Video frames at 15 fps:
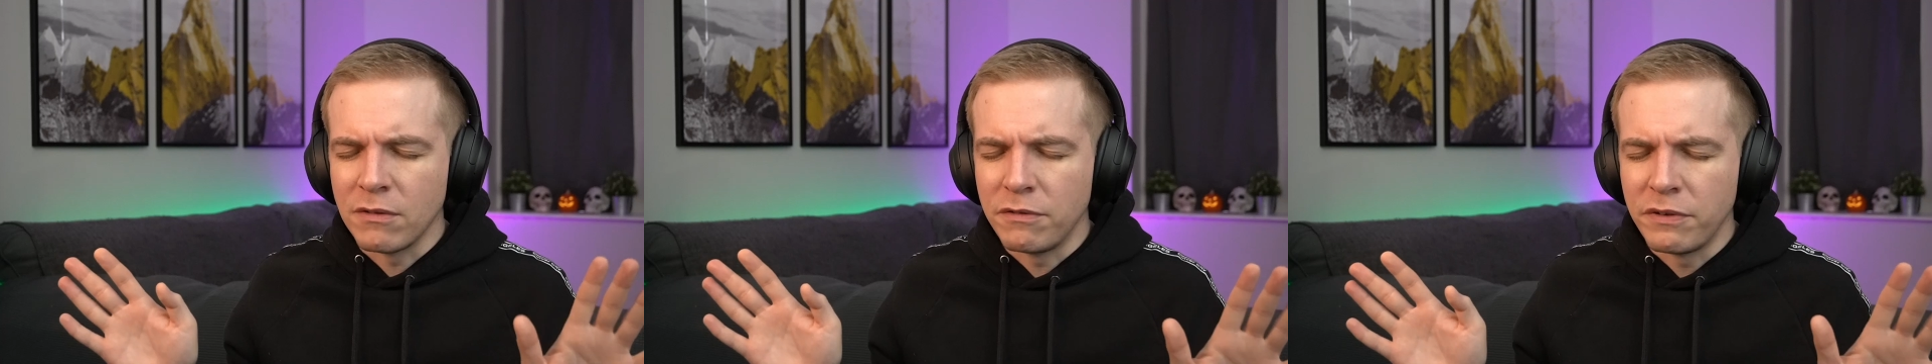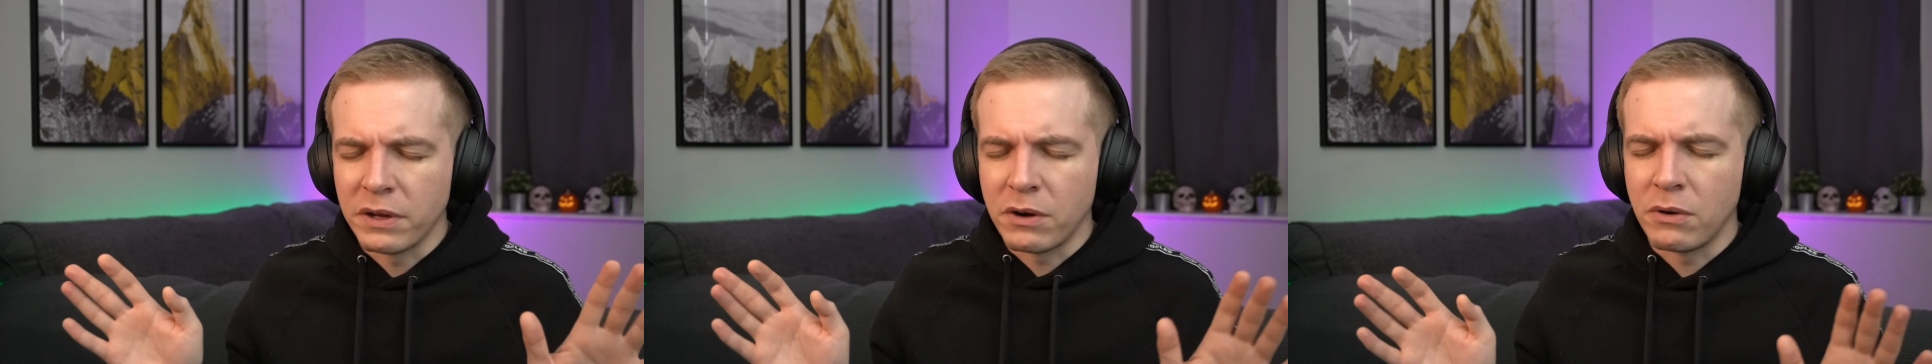
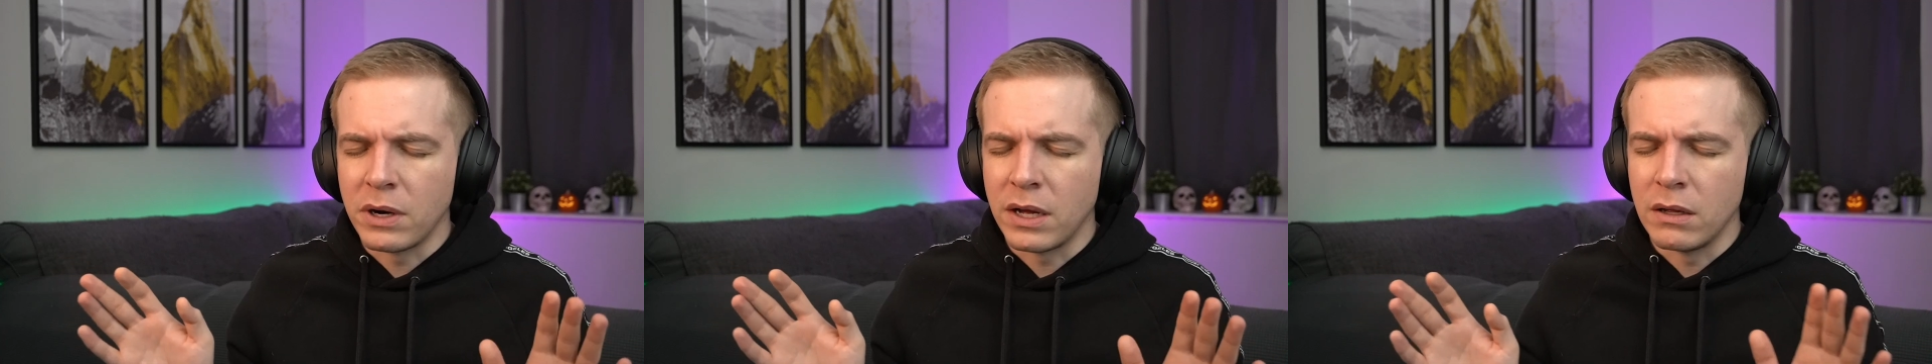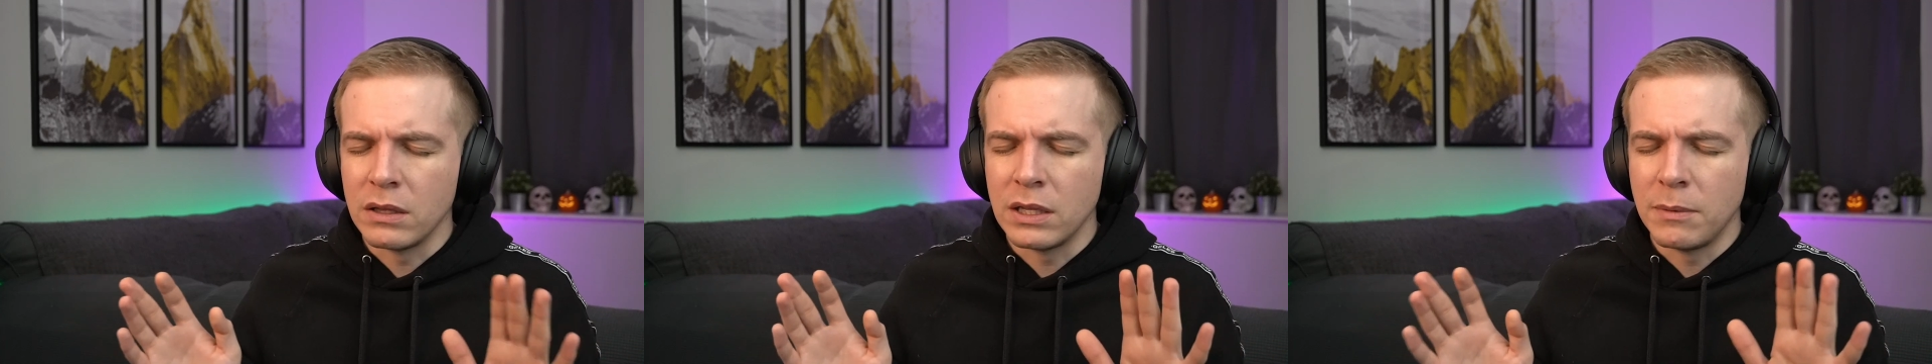figure it
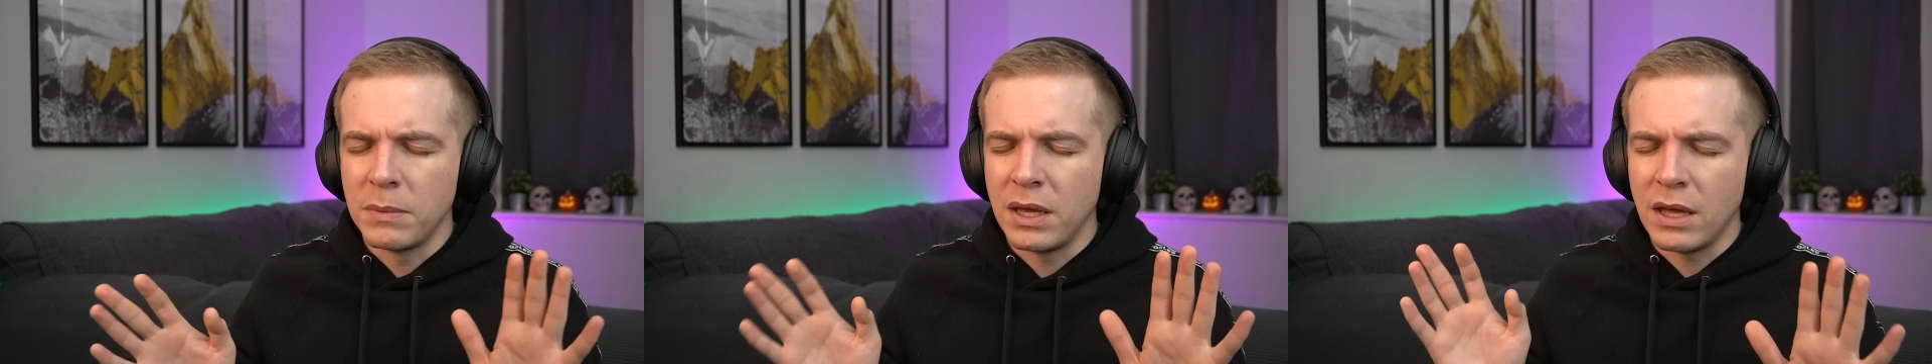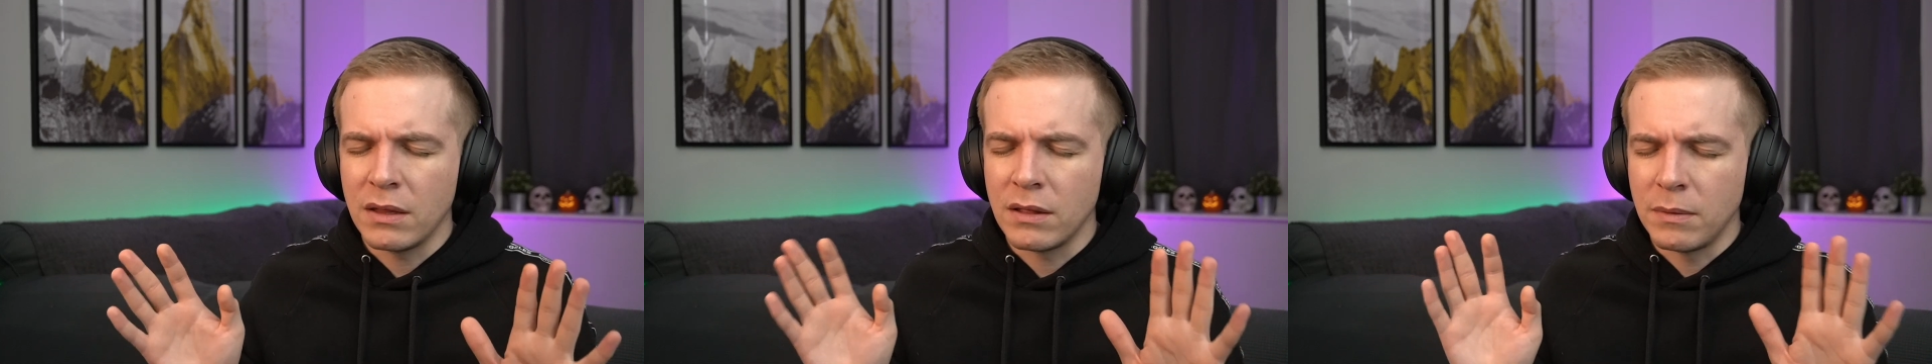out. Let
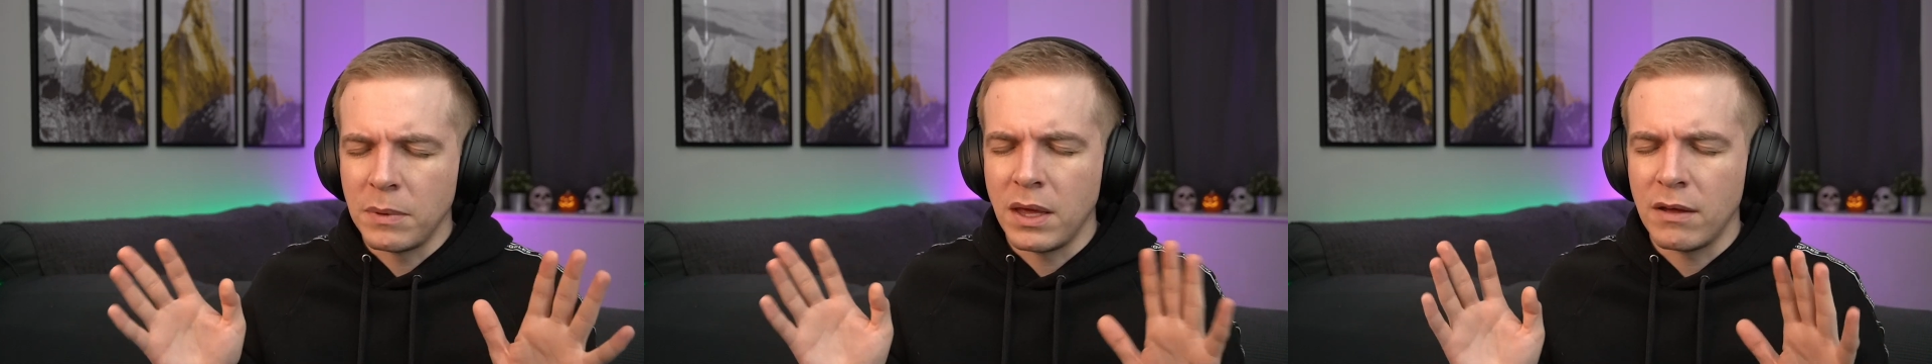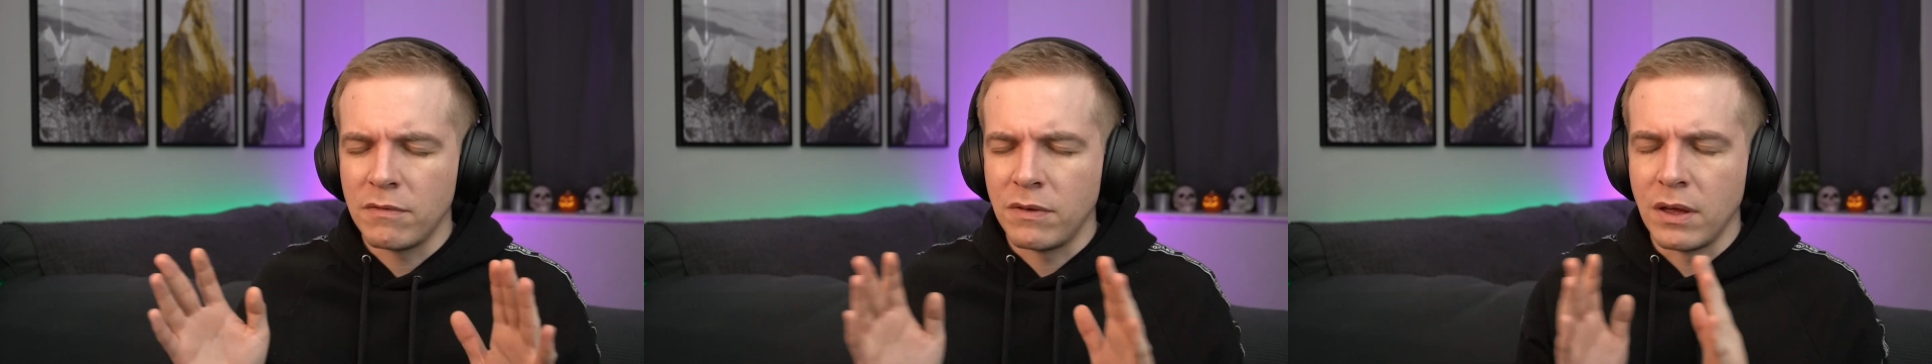me let me
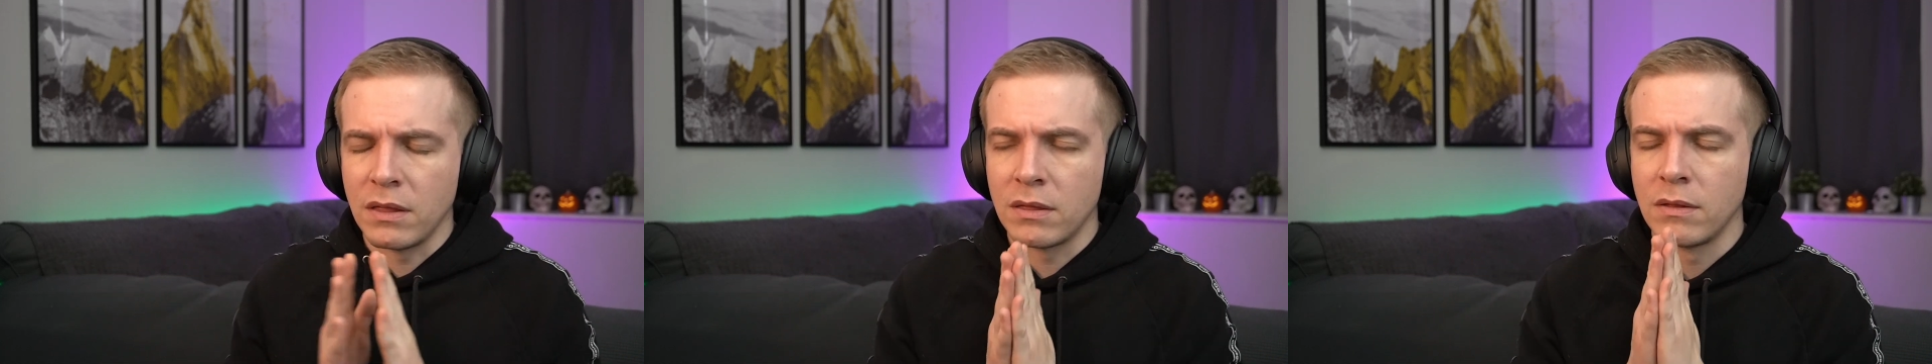have faith.